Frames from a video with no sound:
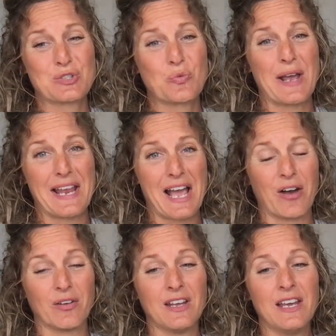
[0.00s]
way
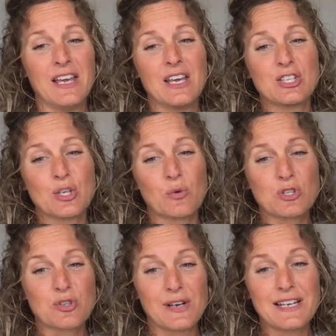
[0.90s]
out. So we're
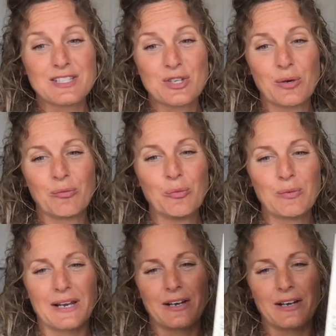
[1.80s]
transitioning